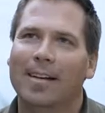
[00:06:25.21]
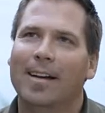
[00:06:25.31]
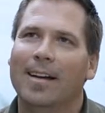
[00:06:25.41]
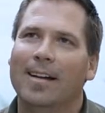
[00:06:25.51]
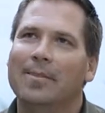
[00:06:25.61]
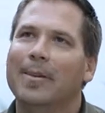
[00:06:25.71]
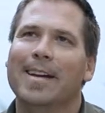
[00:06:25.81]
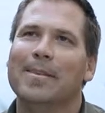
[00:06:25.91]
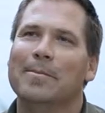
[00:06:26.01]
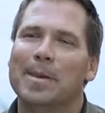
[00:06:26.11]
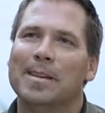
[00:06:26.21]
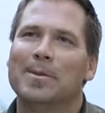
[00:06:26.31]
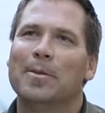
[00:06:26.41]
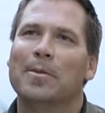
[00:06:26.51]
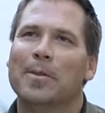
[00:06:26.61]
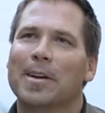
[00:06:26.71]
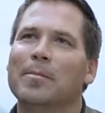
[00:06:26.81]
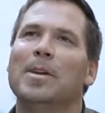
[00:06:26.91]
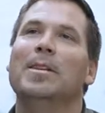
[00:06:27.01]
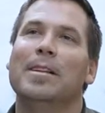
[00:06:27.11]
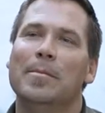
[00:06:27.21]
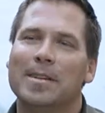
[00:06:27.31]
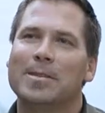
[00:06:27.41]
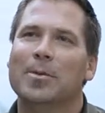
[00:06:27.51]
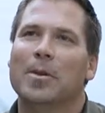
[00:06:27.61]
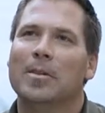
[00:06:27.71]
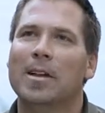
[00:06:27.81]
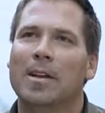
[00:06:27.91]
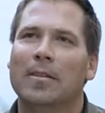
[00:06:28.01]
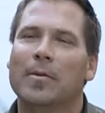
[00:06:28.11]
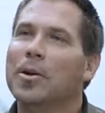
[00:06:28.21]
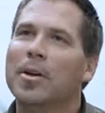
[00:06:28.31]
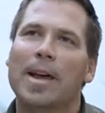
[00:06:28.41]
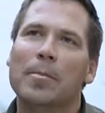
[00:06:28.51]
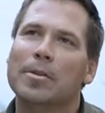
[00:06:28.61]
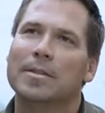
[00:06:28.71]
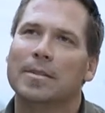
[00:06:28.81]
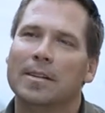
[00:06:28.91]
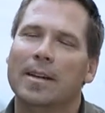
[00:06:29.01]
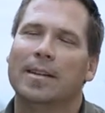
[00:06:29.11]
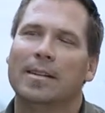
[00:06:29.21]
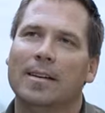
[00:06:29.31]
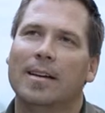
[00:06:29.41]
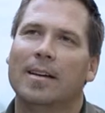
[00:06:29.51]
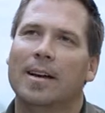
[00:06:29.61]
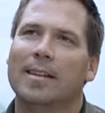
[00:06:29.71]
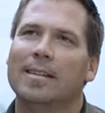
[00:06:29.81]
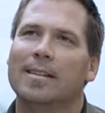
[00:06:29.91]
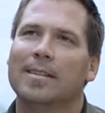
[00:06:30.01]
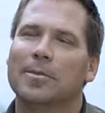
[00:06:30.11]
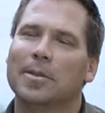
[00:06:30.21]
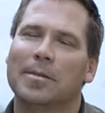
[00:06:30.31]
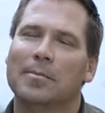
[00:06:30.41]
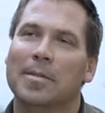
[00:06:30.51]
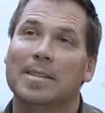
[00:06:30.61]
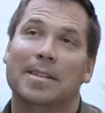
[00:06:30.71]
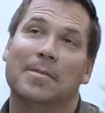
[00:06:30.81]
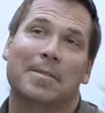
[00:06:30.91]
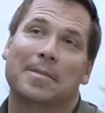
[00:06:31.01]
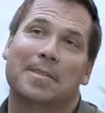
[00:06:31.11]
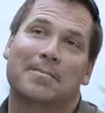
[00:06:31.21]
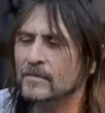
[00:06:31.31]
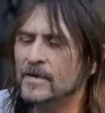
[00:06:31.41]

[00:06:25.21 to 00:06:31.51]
Uh, for him, be a tool for the community, be a tool for your neighbors. And uh, I think that really makes a difference.